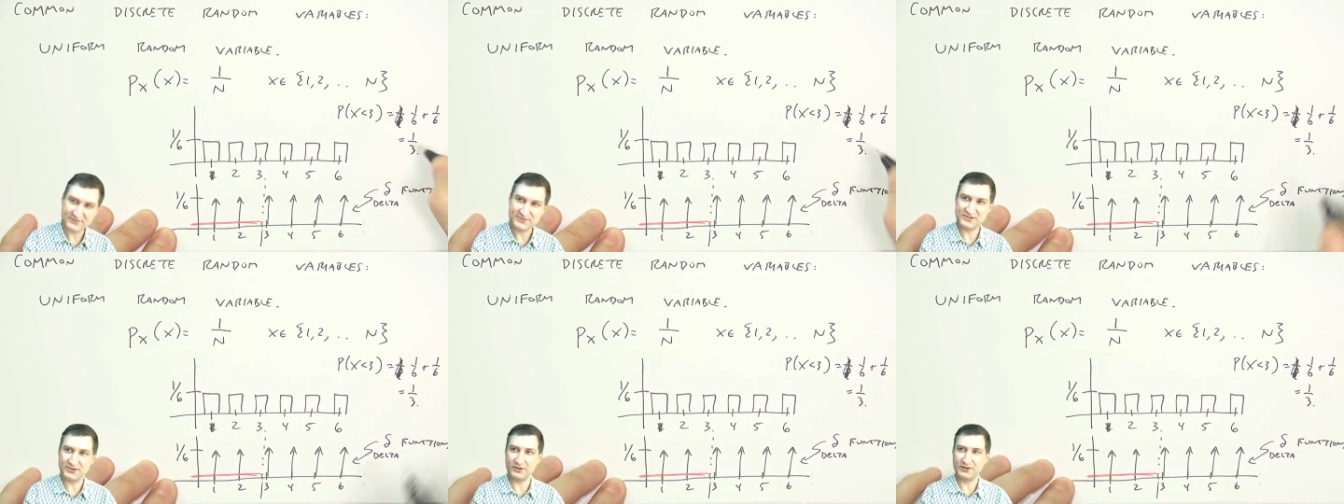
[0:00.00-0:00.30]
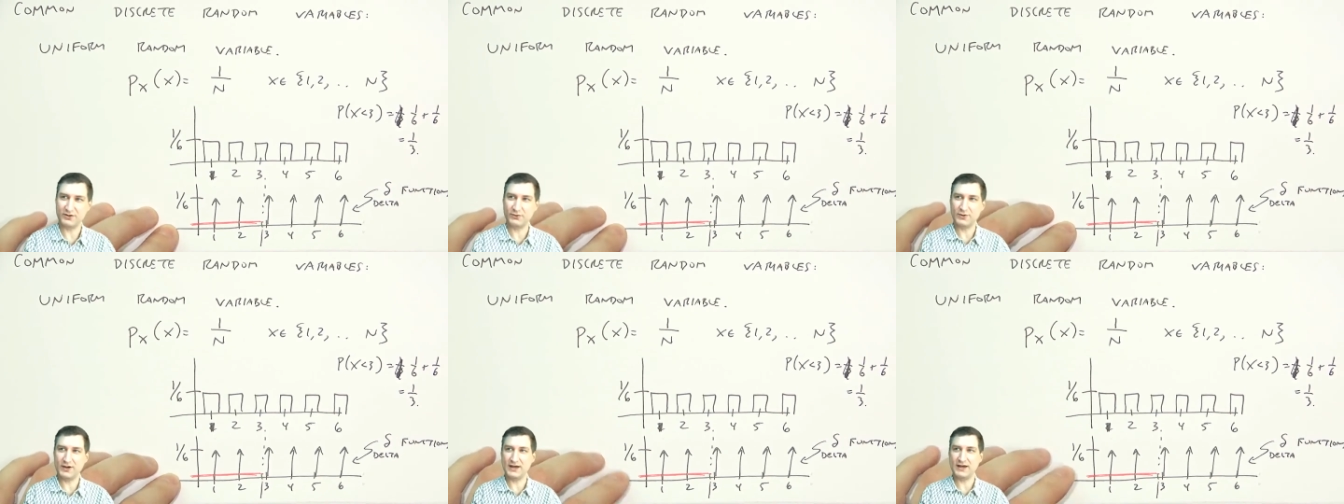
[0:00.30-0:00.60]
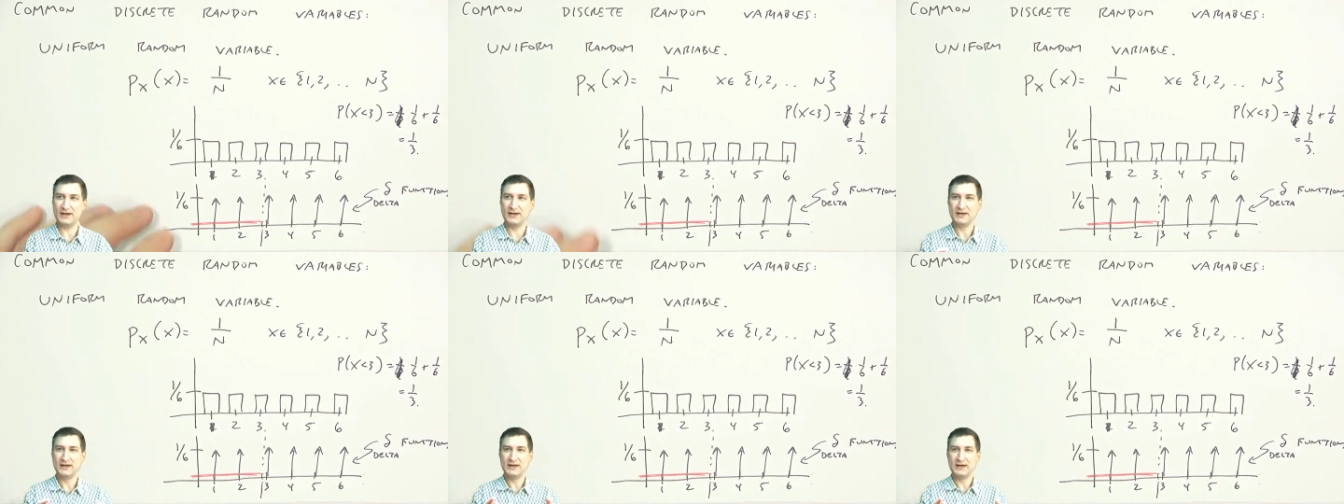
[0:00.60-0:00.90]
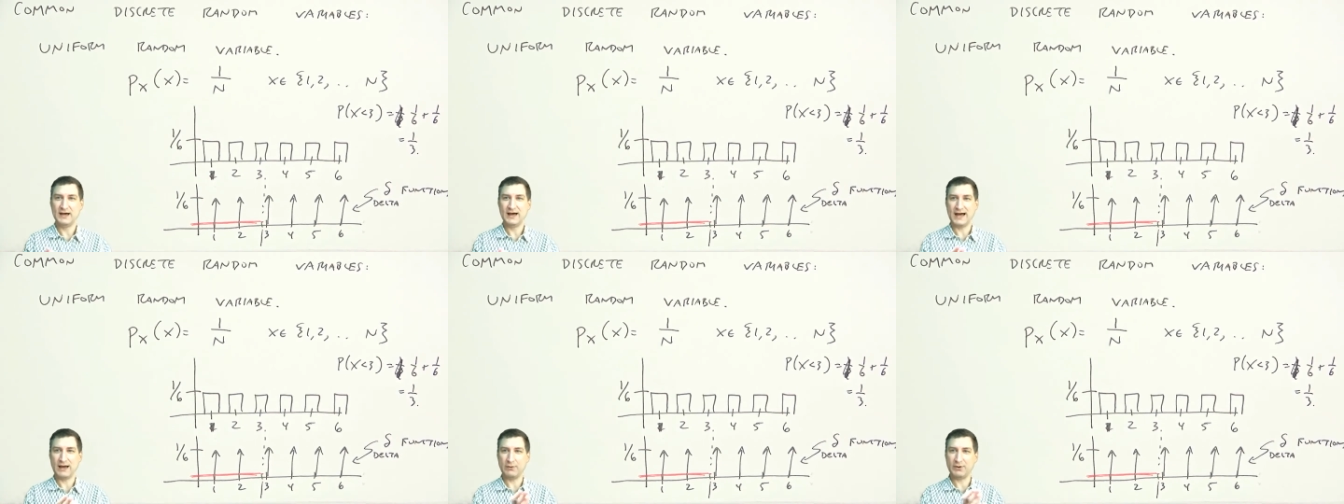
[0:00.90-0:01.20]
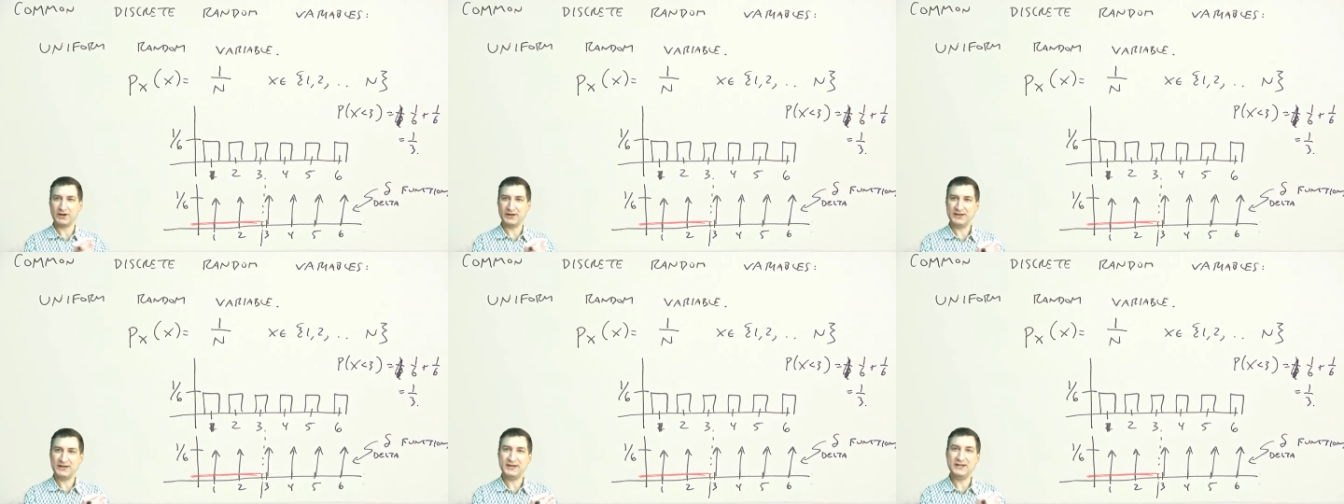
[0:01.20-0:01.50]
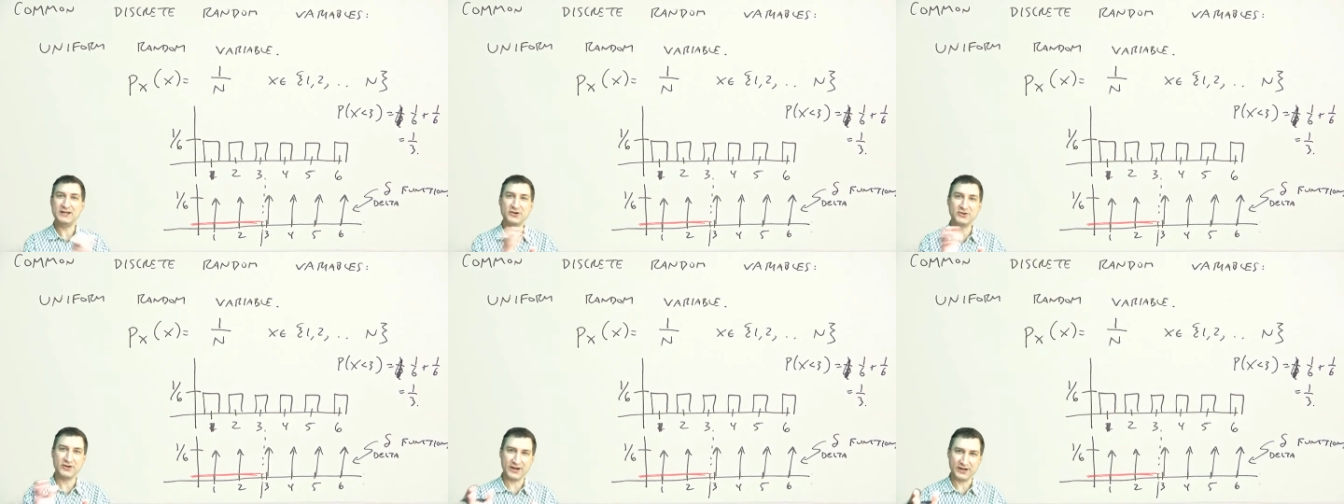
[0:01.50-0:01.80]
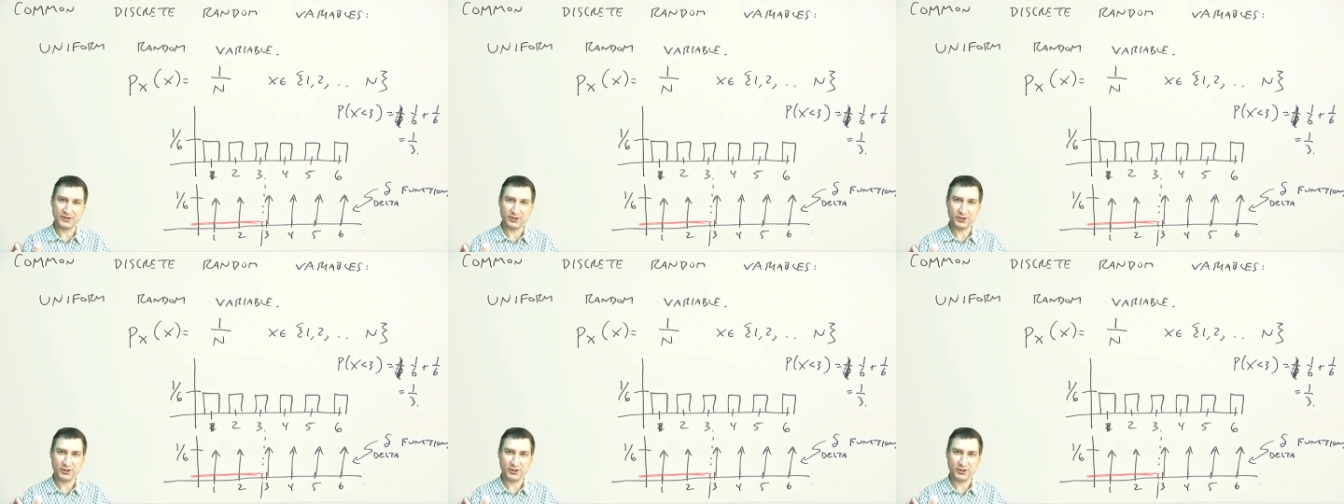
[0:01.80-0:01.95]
So in a way, I want to integrate